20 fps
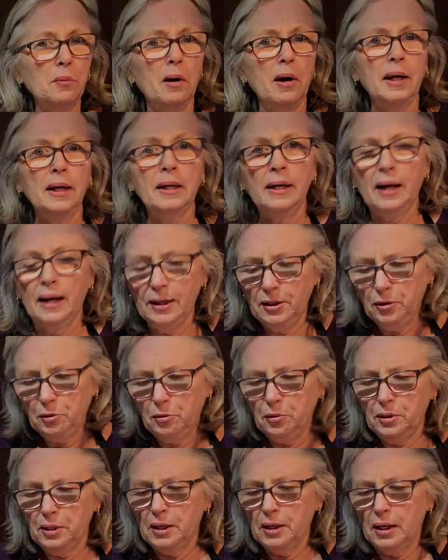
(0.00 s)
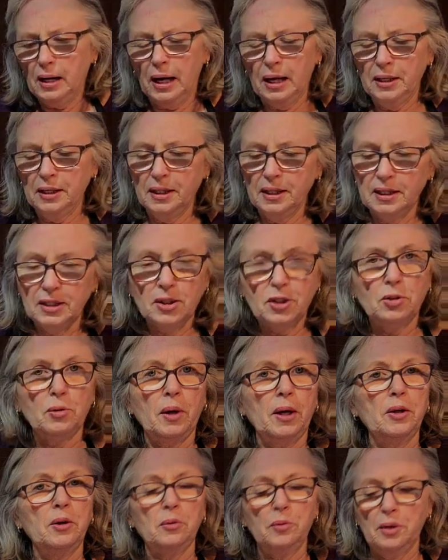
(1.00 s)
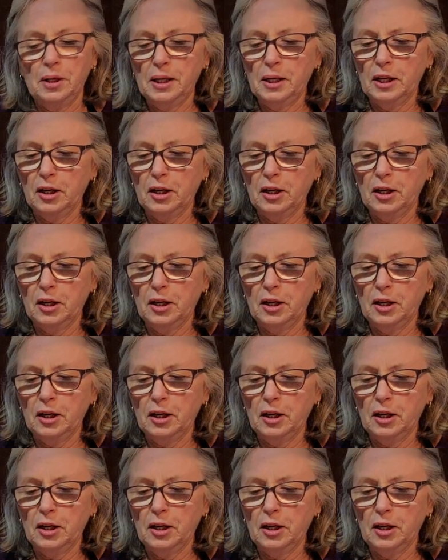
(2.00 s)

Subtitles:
I don't onions, so I don't need